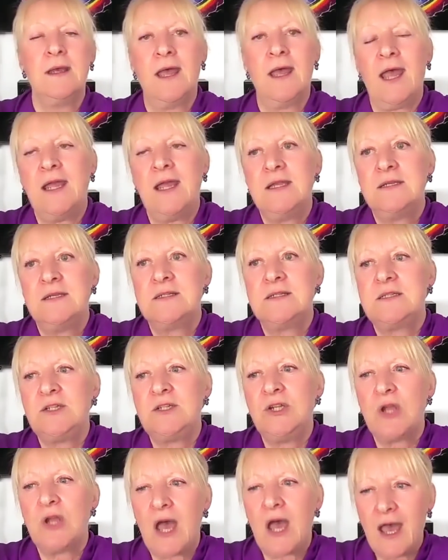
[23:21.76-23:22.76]
And
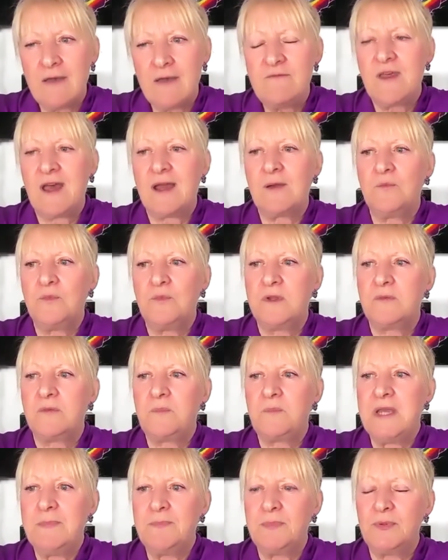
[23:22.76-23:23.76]
you have that with
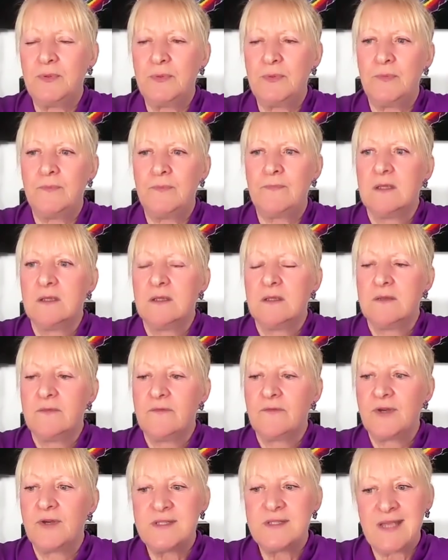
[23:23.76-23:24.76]
people,
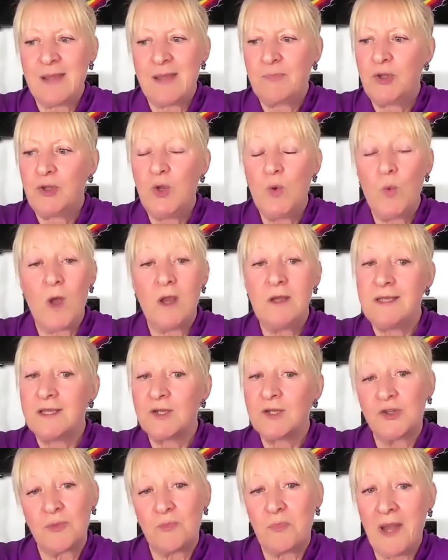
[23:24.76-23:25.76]
for example, who won't get
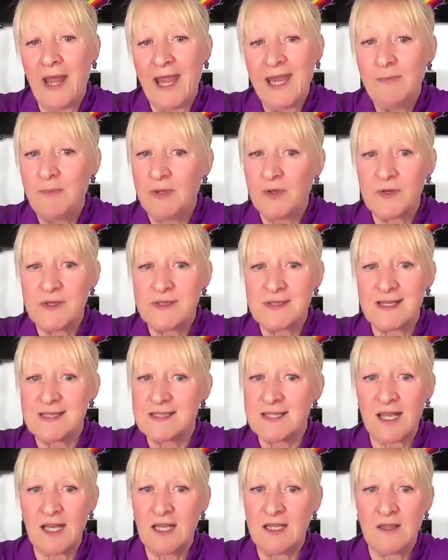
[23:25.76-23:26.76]
on a plane because they
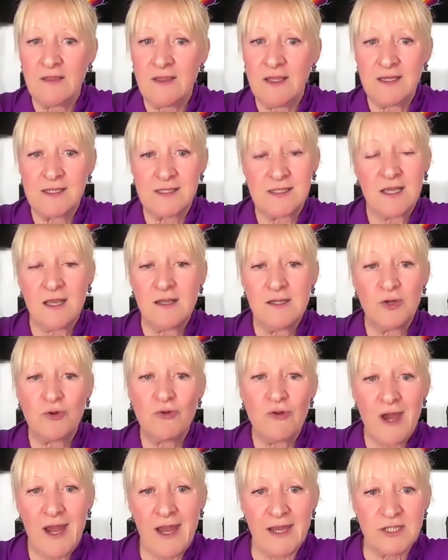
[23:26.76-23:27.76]
suddenly think it's going to
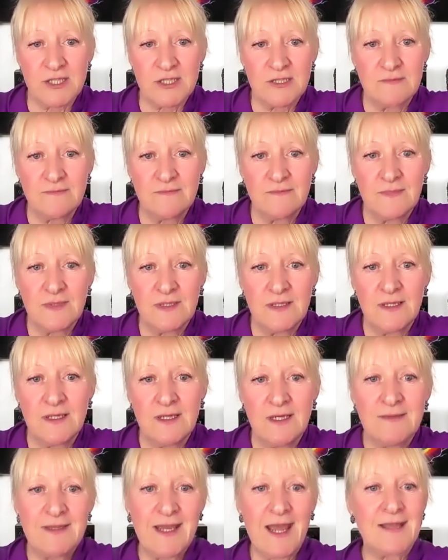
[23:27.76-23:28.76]
crash.
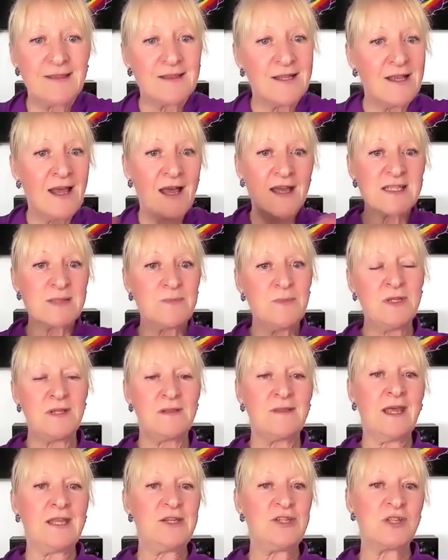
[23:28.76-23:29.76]
That at the last
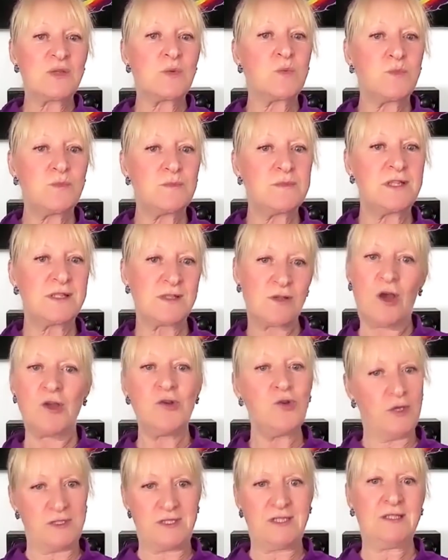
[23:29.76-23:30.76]
minute, they just
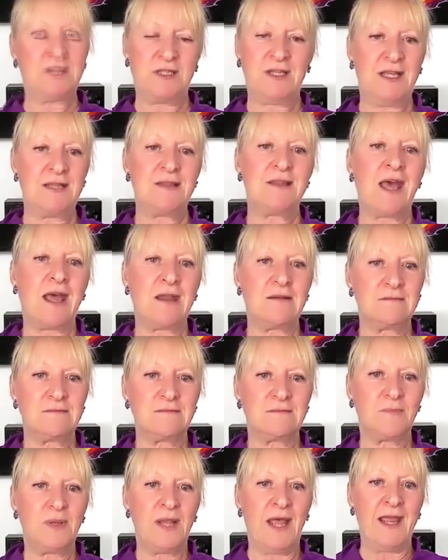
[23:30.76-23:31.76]
decide not to get that
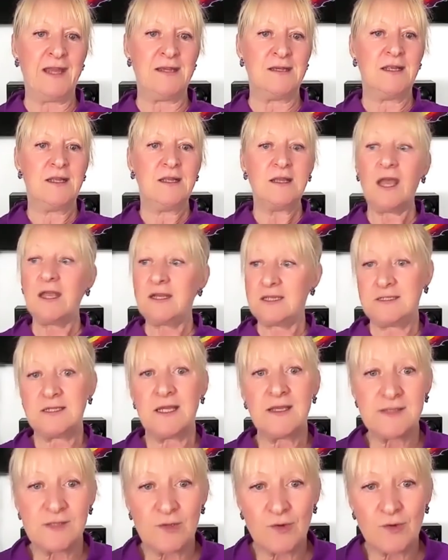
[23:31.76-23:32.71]
plane and it does